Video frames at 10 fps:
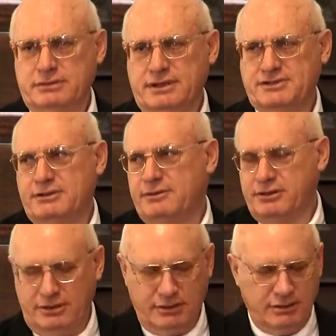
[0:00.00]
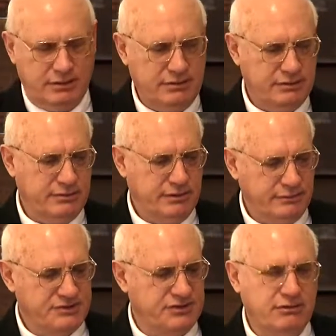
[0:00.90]
as to what God
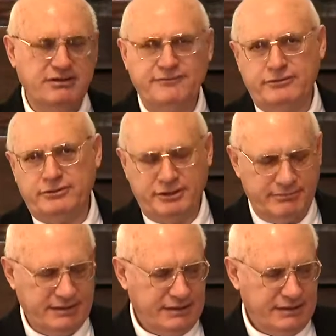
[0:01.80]
was doing for them.